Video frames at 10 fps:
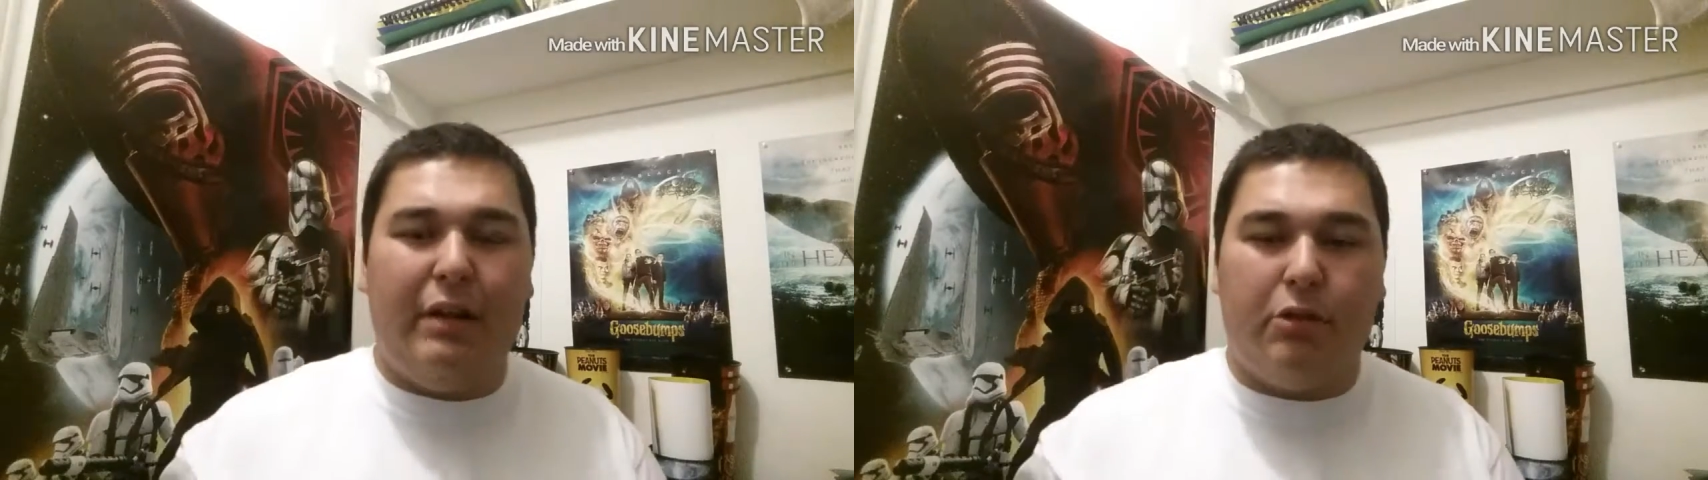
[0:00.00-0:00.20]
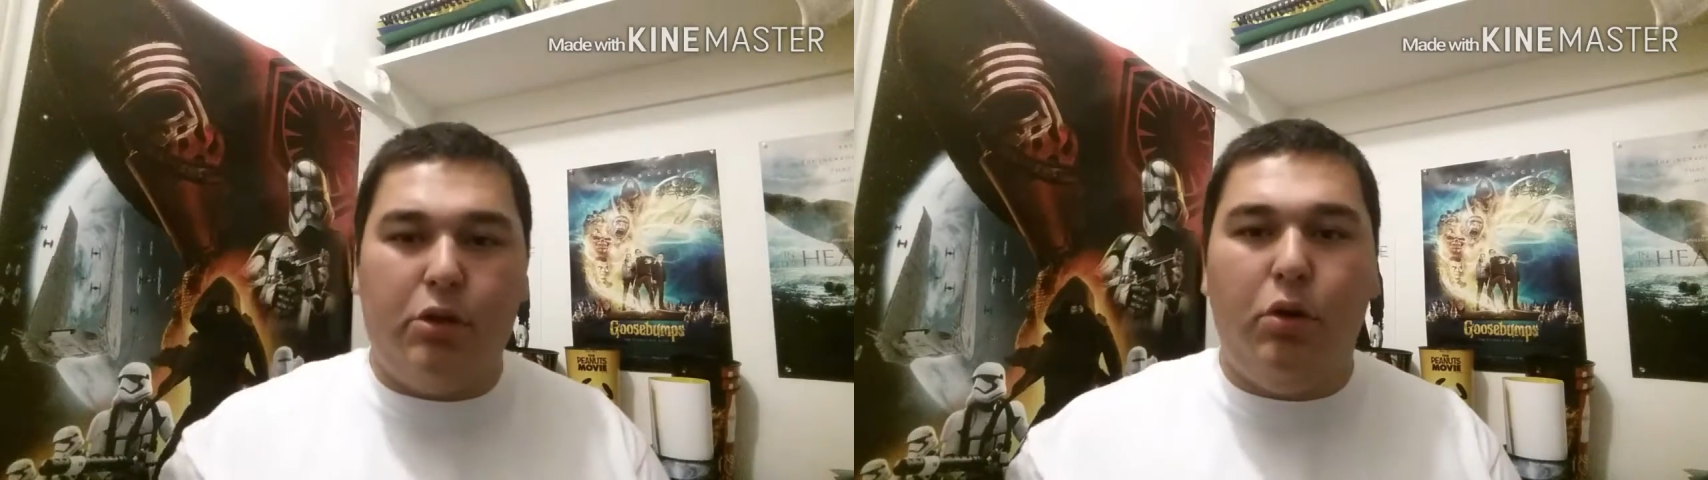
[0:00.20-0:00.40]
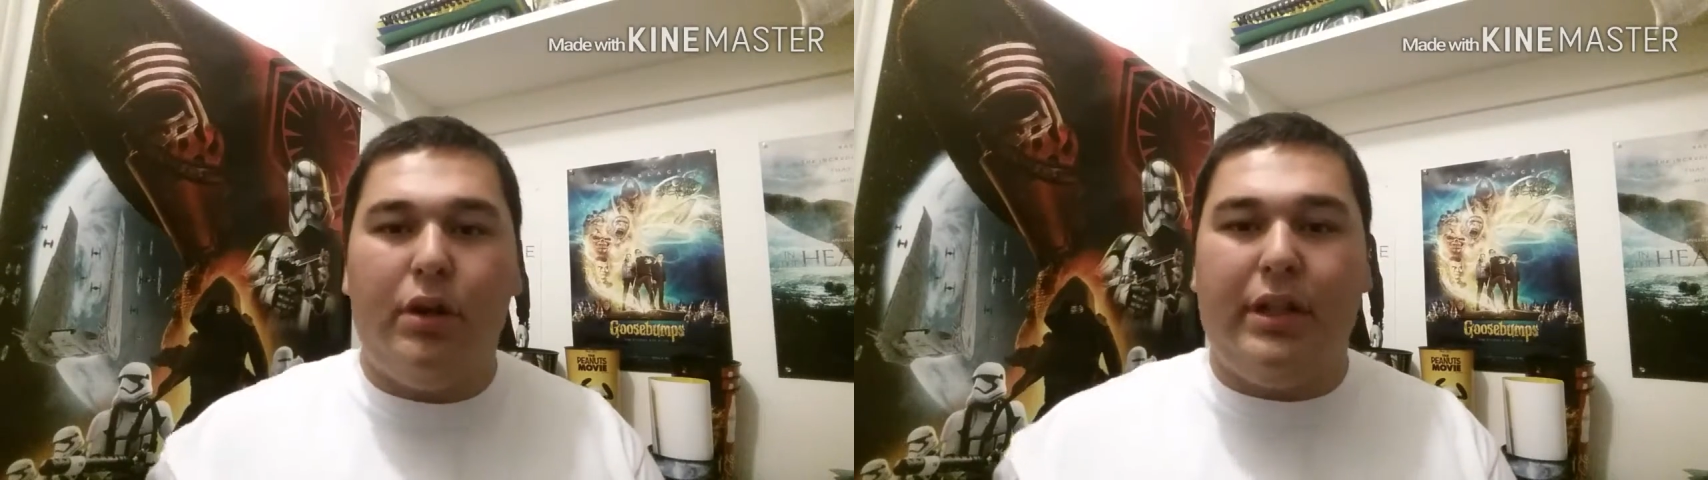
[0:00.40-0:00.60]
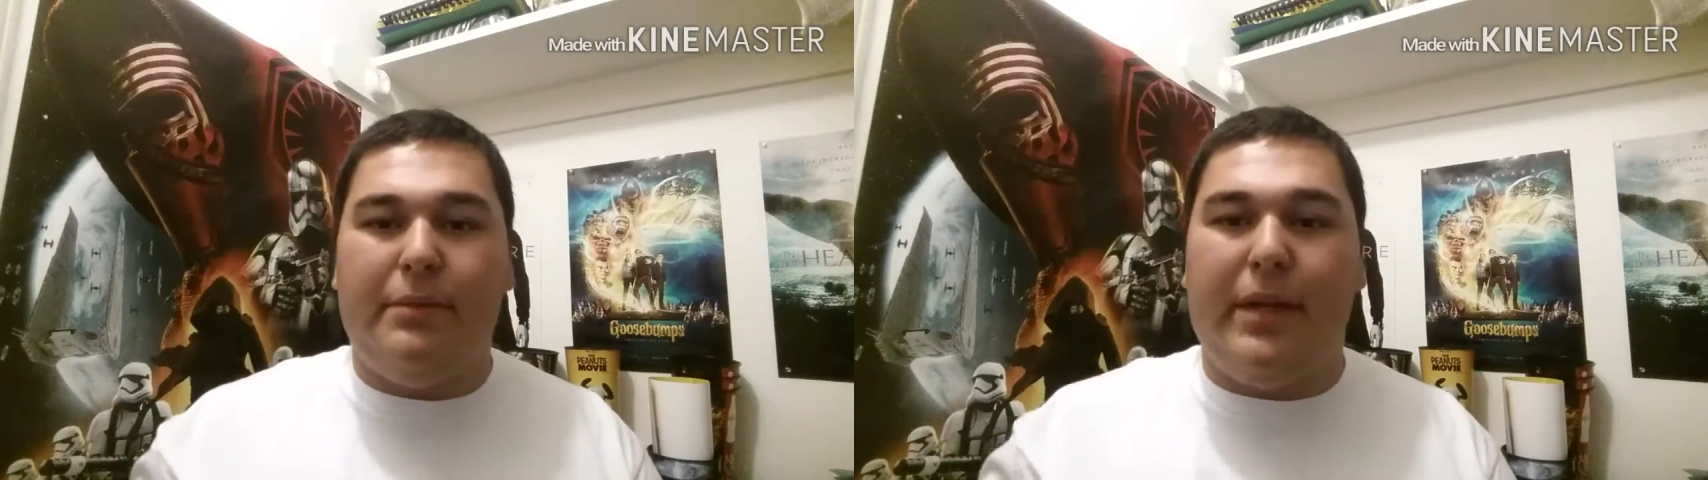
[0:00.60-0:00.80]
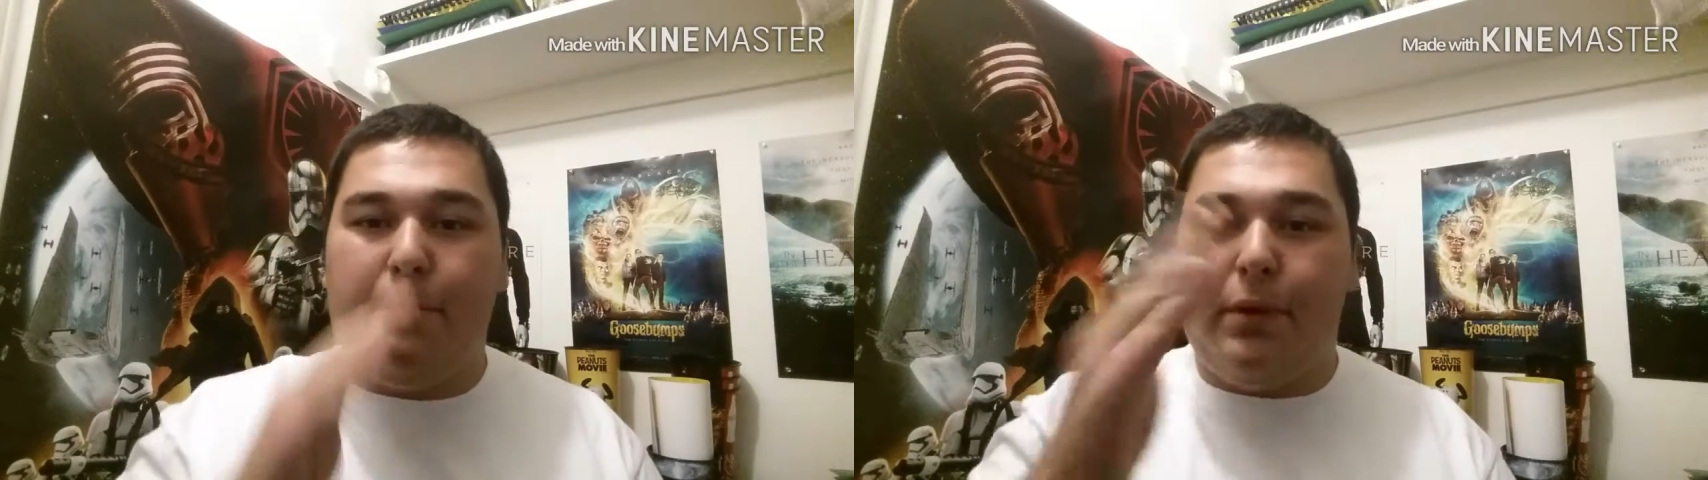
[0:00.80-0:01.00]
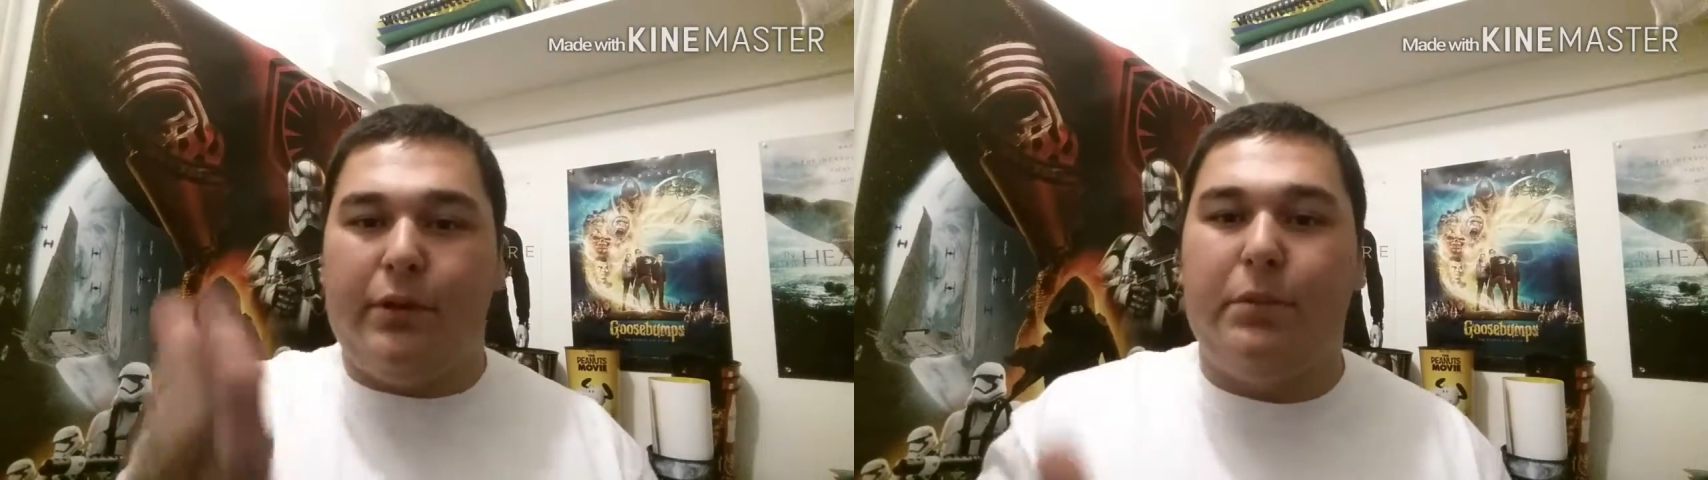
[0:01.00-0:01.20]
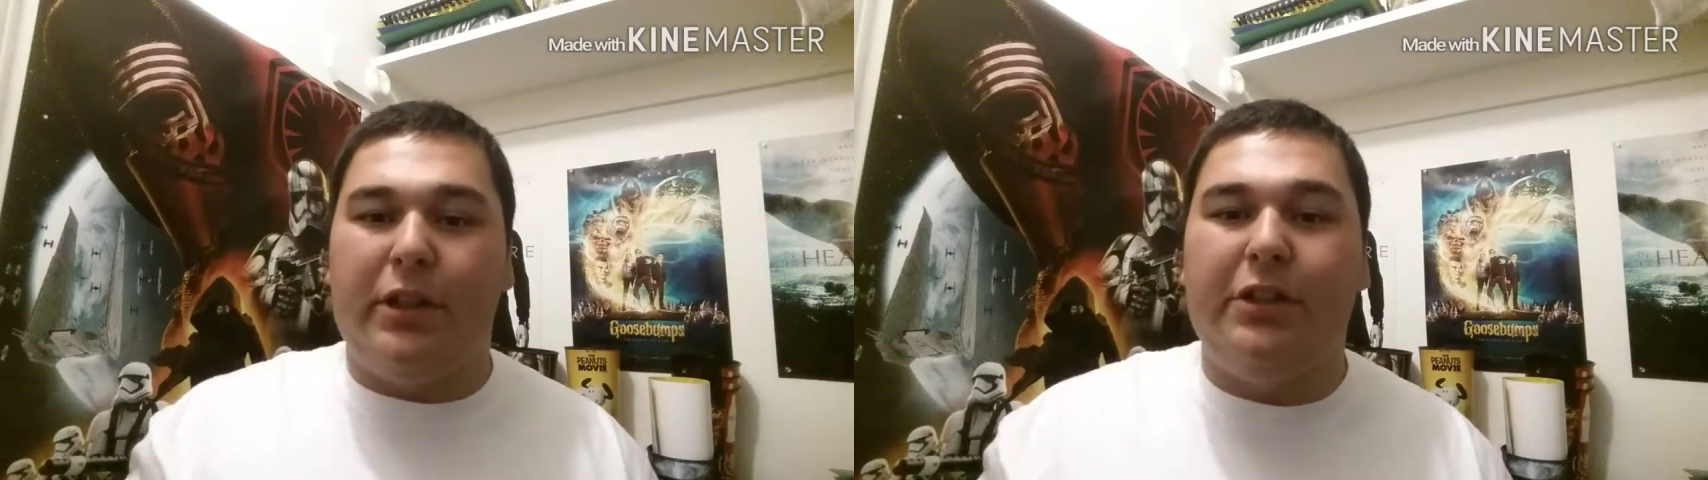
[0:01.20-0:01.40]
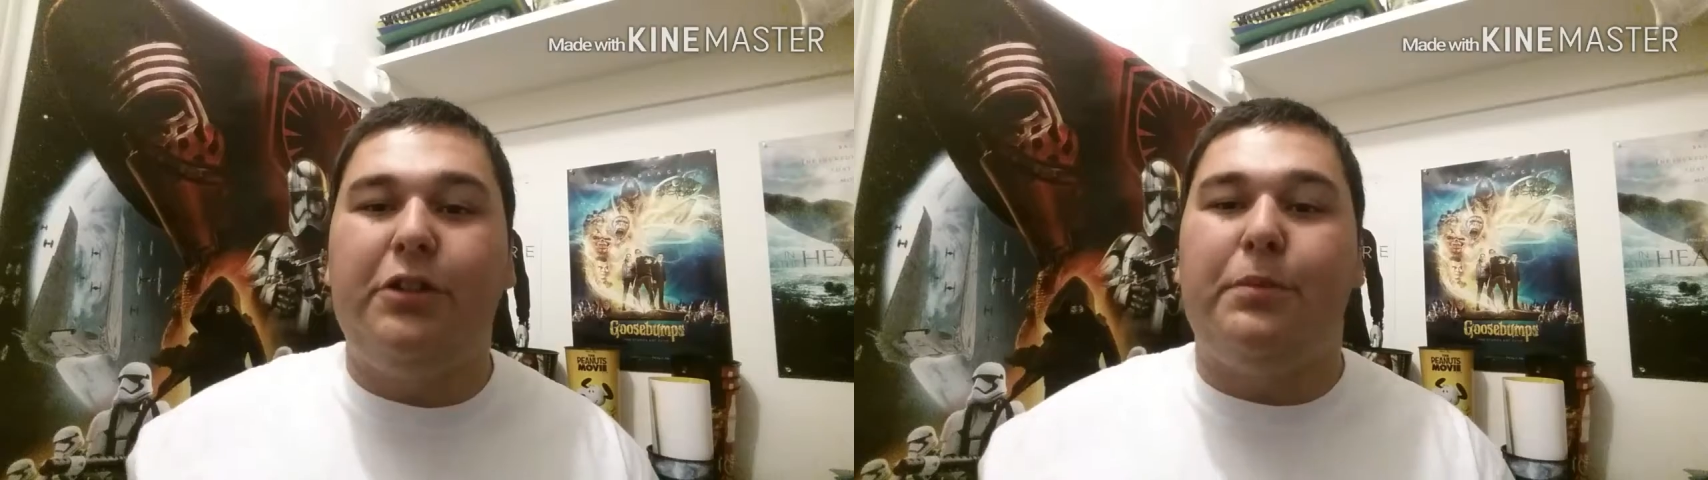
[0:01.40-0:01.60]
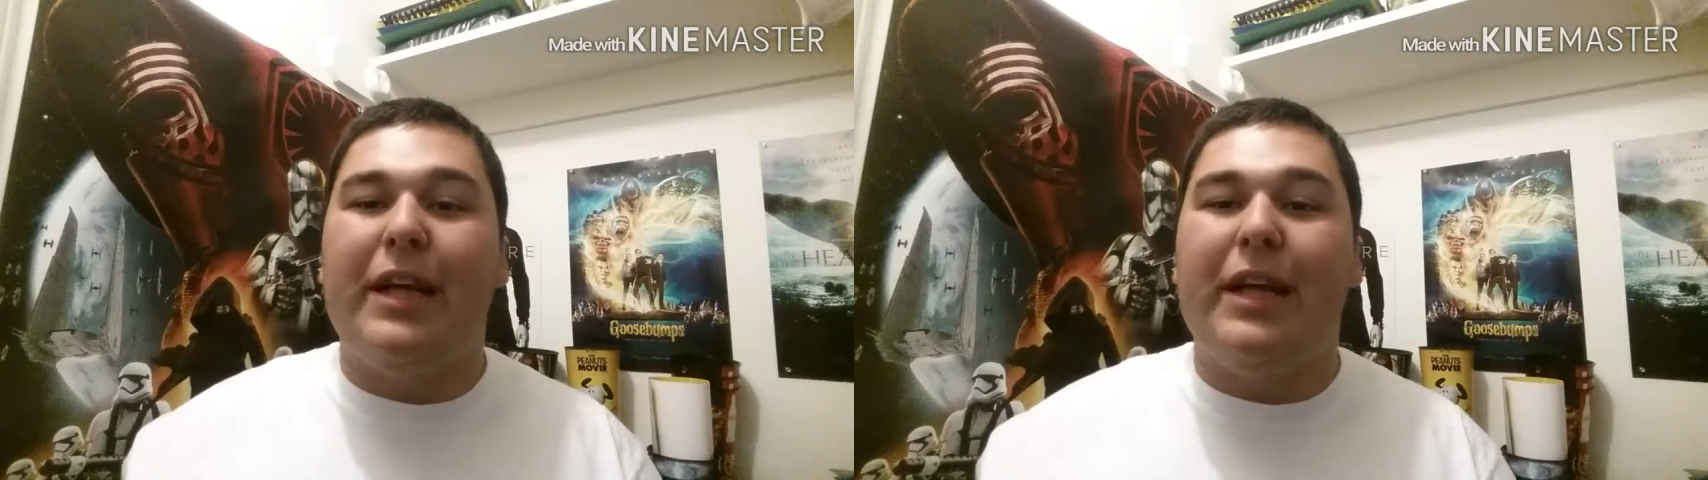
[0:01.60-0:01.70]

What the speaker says: record them and I post them on YouTube.